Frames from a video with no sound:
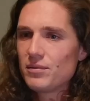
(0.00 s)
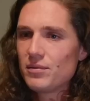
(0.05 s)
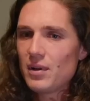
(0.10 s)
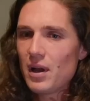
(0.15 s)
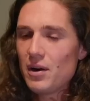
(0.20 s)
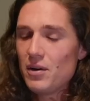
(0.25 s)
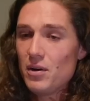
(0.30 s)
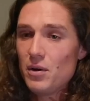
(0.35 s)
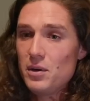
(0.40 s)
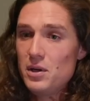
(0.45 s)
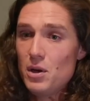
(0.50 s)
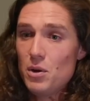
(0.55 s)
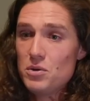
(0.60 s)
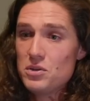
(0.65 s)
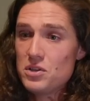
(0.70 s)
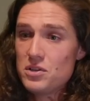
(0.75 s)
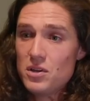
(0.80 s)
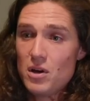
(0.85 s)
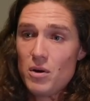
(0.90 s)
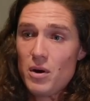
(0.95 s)
I don't know. He
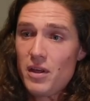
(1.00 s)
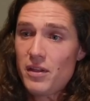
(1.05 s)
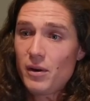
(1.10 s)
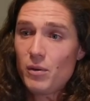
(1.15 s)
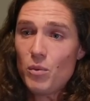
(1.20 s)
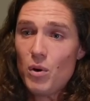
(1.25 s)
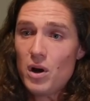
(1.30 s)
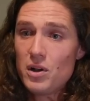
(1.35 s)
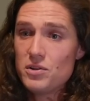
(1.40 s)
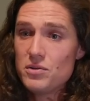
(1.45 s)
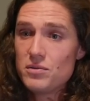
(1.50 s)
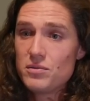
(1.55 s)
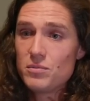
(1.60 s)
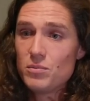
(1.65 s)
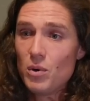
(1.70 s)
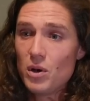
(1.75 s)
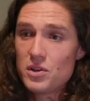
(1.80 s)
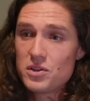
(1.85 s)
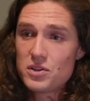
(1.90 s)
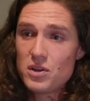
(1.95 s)
knows the zone. I think Juan
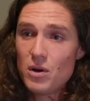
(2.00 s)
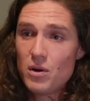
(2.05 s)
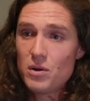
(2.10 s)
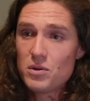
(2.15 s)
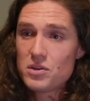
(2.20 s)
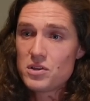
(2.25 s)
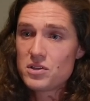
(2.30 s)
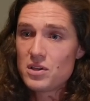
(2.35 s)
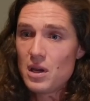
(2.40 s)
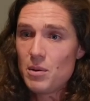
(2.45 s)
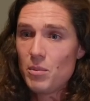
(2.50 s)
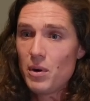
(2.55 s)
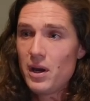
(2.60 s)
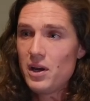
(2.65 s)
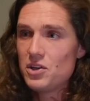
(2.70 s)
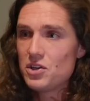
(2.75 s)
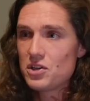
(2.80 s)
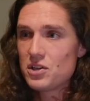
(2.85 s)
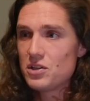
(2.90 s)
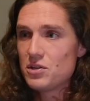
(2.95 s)
Juan Soto's the same
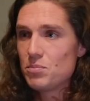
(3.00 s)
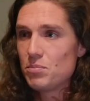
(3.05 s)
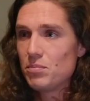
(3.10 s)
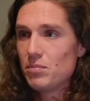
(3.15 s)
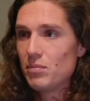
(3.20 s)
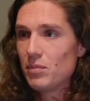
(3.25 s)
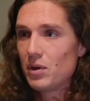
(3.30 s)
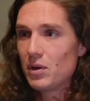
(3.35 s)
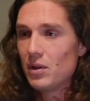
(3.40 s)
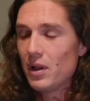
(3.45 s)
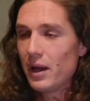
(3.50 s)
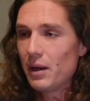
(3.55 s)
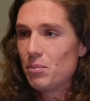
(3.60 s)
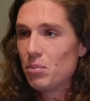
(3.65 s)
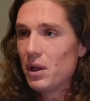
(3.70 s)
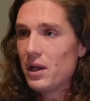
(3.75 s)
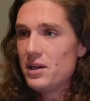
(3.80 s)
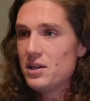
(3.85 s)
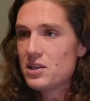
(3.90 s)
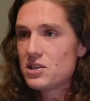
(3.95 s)
way. Just his like
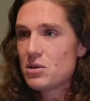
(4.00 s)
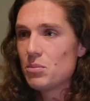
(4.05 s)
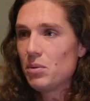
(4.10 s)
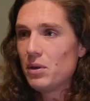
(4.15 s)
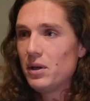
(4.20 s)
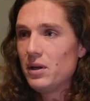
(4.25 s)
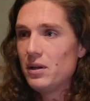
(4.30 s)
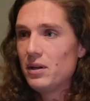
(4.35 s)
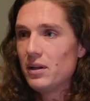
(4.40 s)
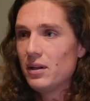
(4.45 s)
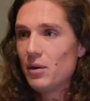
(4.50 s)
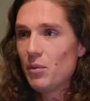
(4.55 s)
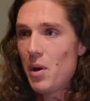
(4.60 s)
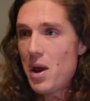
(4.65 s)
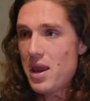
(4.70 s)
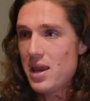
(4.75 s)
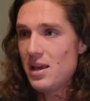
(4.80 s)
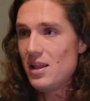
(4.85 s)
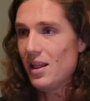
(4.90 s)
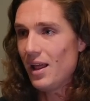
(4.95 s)
plate discipline and the
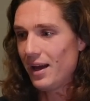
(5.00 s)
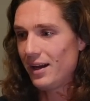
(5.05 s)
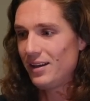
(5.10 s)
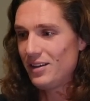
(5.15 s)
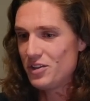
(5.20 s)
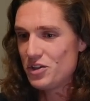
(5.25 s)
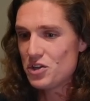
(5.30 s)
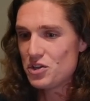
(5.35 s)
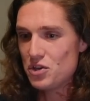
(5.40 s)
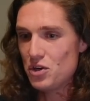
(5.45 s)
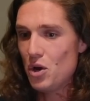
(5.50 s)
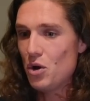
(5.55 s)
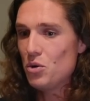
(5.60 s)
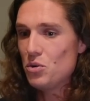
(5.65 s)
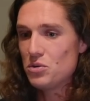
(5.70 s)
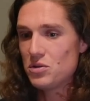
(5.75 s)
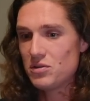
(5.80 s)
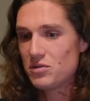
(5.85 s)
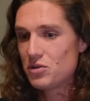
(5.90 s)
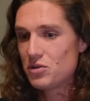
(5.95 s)
way he like just knows a